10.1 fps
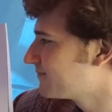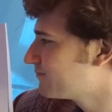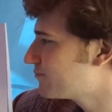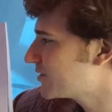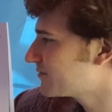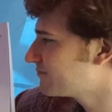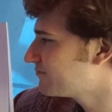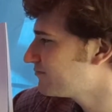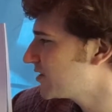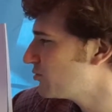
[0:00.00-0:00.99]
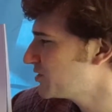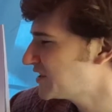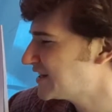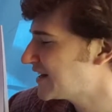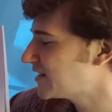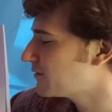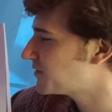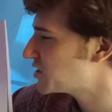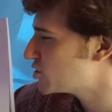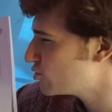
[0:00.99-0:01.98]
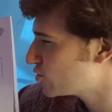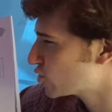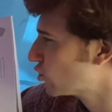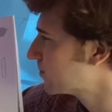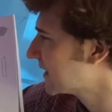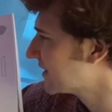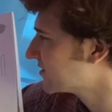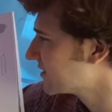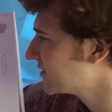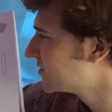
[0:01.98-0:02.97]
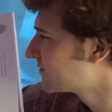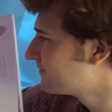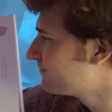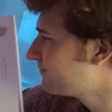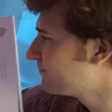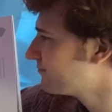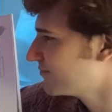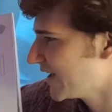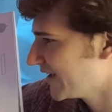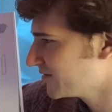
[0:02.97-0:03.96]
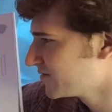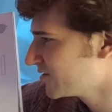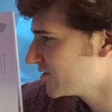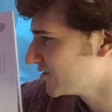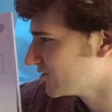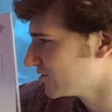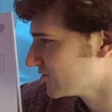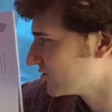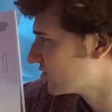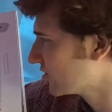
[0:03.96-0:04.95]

but he wasn't in any of the usual places. Then, just